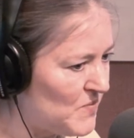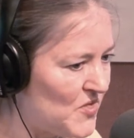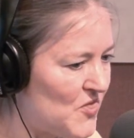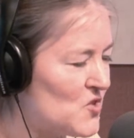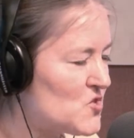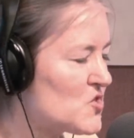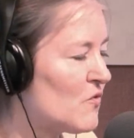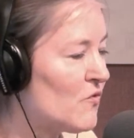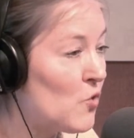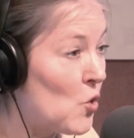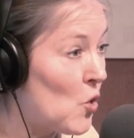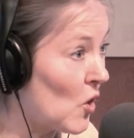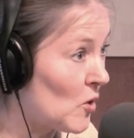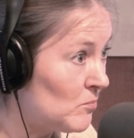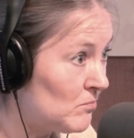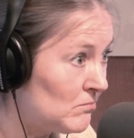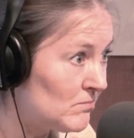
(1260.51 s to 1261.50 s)
there's a
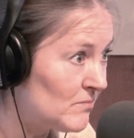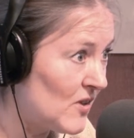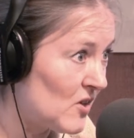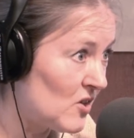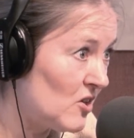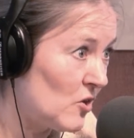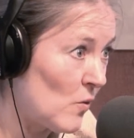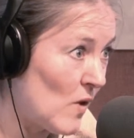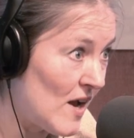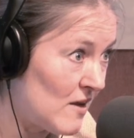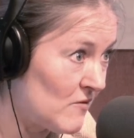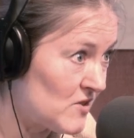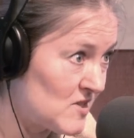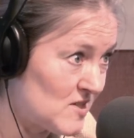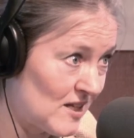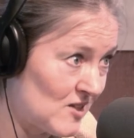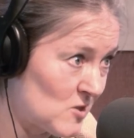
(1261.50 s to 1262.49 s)
form that, I have
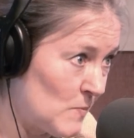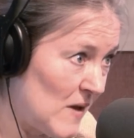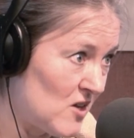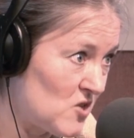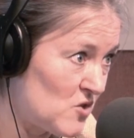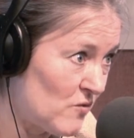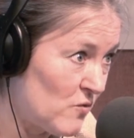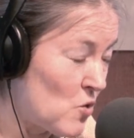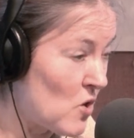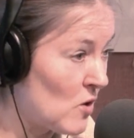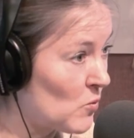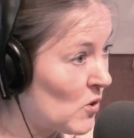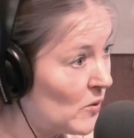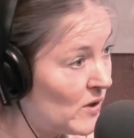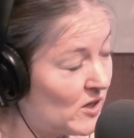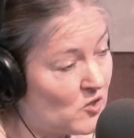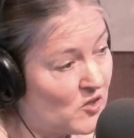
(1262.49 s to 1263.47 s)
a 6-page form
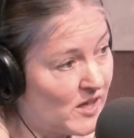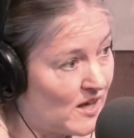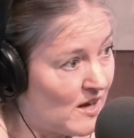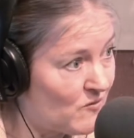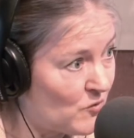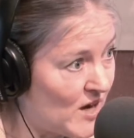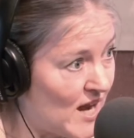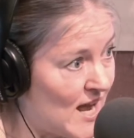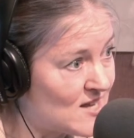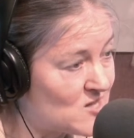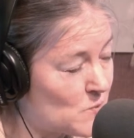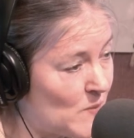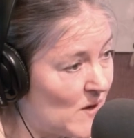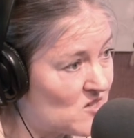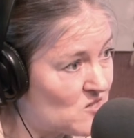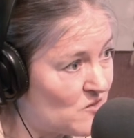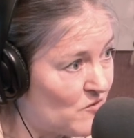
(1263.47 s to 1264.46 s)
where we look at every
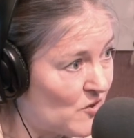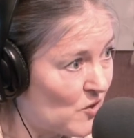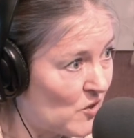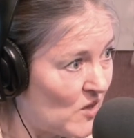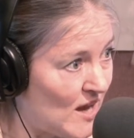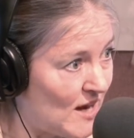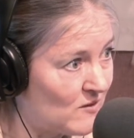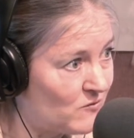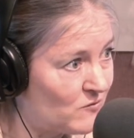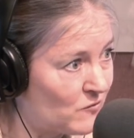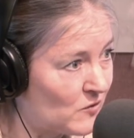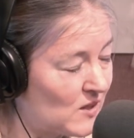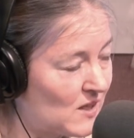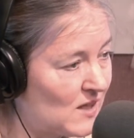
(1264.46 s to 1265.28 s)
aspect of their life,